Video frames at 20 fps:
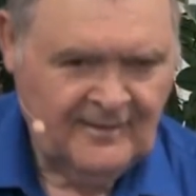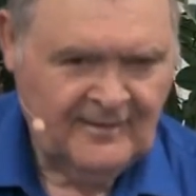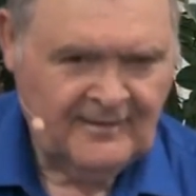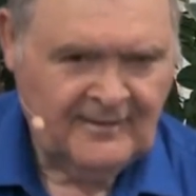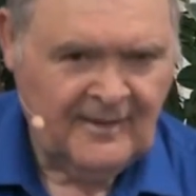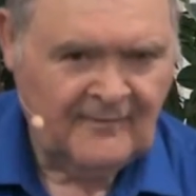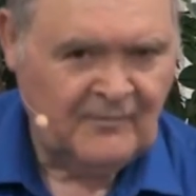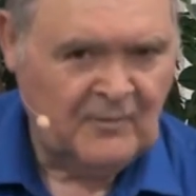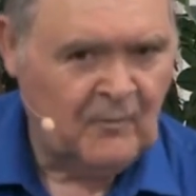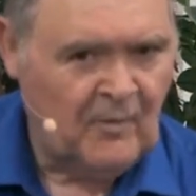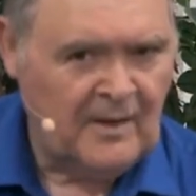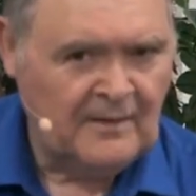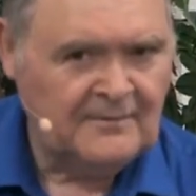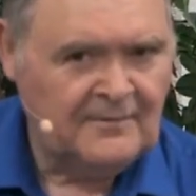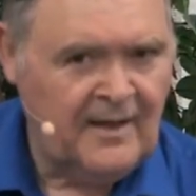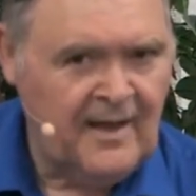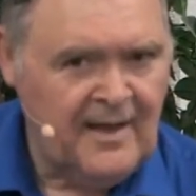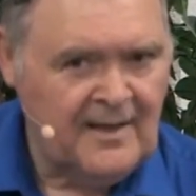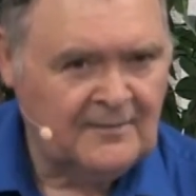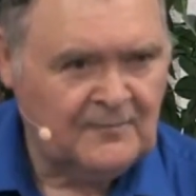Give you one
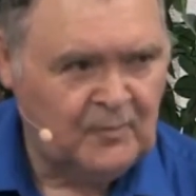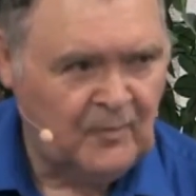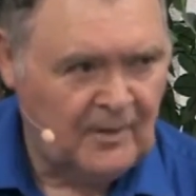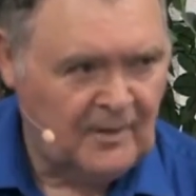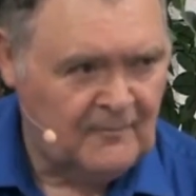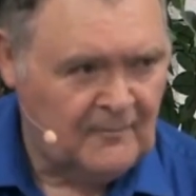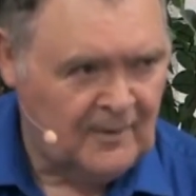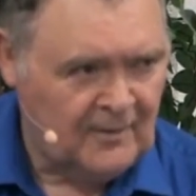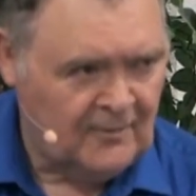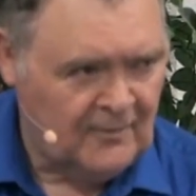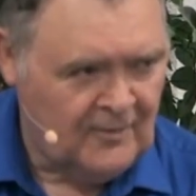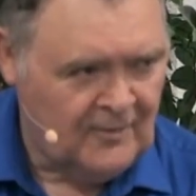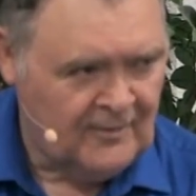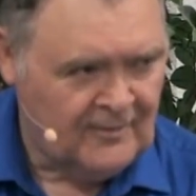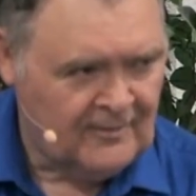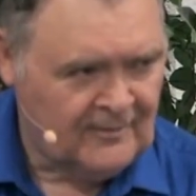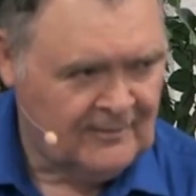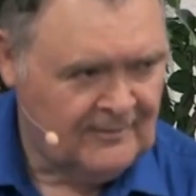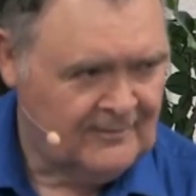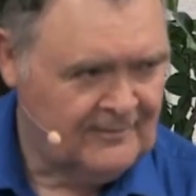guess what I'm going to
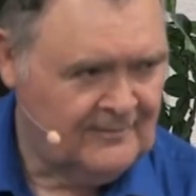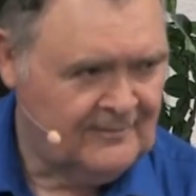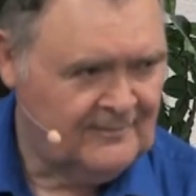order.